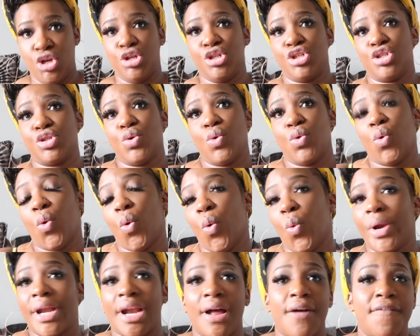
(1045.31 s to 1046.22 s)
So
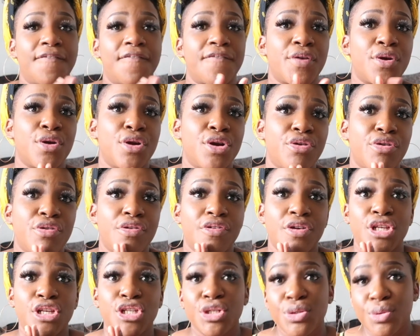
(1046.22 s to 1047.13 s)
without
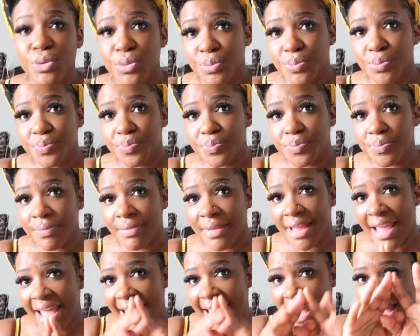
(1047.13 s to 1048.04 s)
further ado,
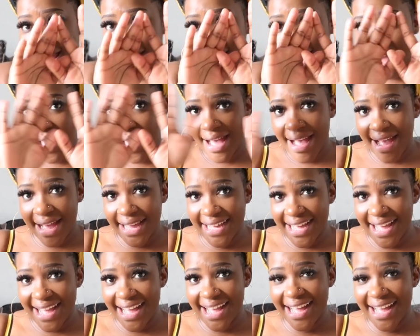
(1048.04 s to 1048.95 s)
hi
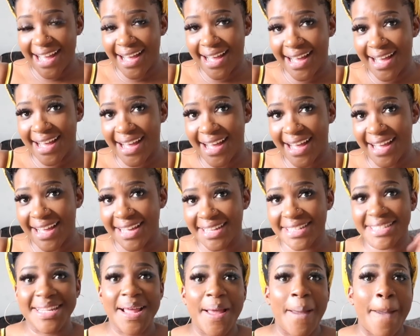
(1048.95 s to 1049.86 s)

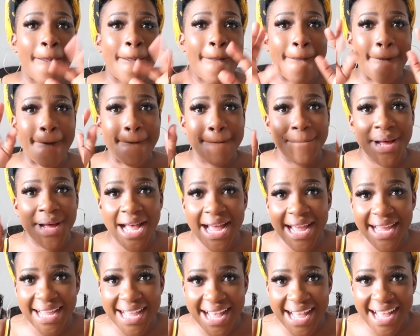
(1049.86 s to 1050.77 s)
guys,
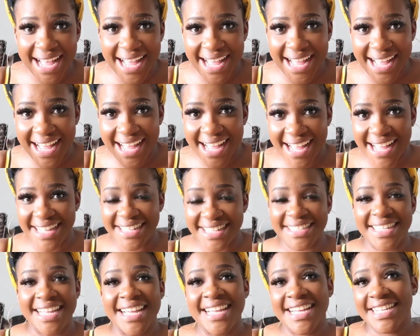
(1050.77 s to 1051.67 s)
bye
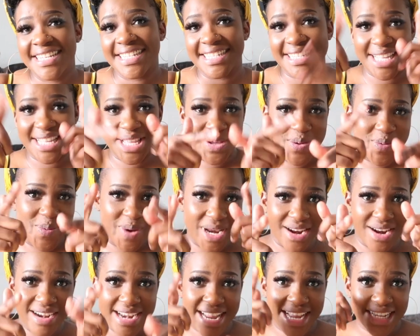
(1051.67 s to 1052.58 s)
guys, see you
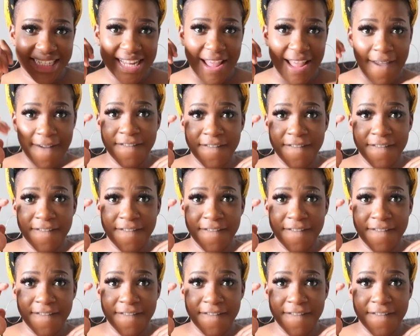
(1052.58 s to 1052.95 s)
in our next